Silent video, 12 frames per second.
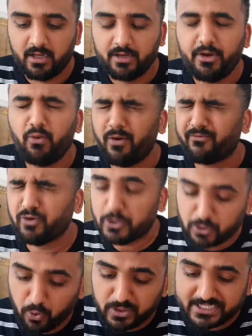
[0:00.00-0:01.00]
No, of
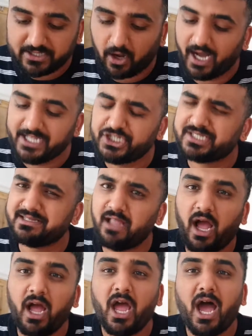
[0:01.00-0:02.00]
course not. I
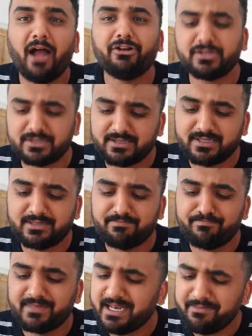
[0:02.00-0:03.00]
just
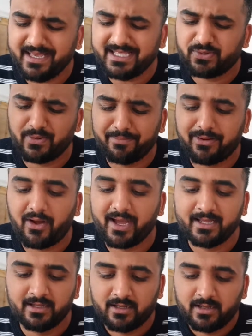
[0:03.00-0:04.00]
didn't mean to imply.
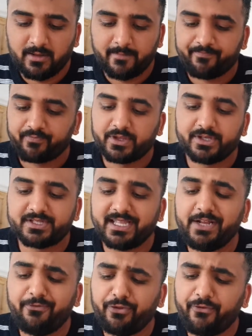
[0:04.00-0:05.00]
Just
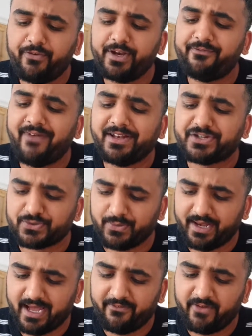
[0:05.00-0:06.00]
think of all the fun adventures
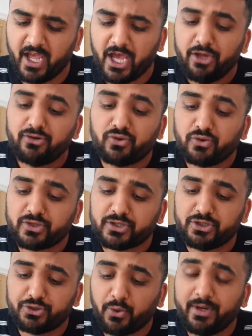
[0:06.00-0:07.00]
we'd have. Your daughter
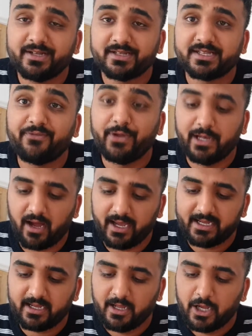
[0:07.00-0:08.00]
could join us if you
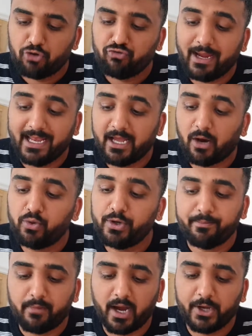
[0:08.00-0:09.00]
like. Really, I
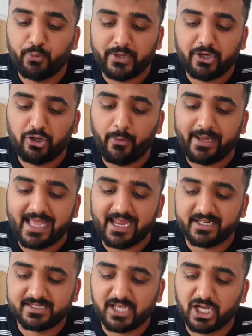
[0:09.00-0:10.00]
wouldn't mind. We could go again
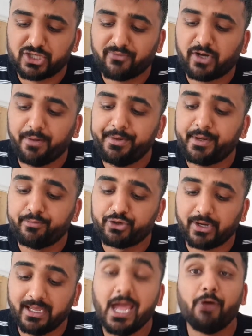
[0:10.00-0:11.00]
in search of Dum Dum
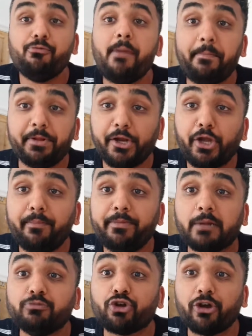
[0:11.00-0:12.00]
Tree. Remember the Dum
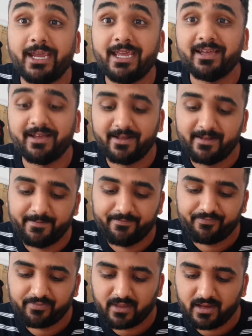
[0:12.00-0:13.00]
Dum Tree?
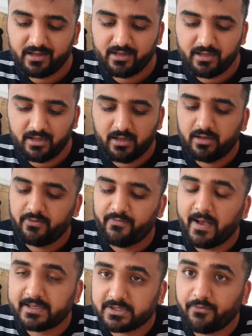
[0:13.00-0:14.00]

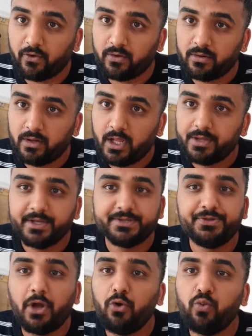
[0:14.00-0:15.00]
First of all, there's
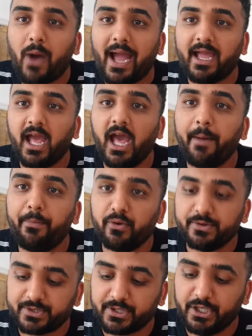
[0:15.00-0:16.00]
no way
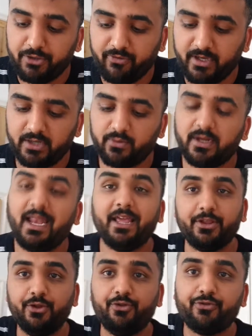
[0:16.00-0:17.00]
airport security would
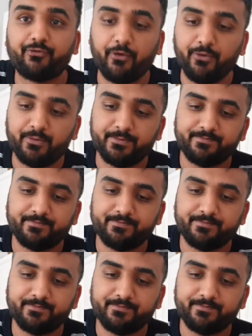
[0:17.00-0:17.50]
let you through.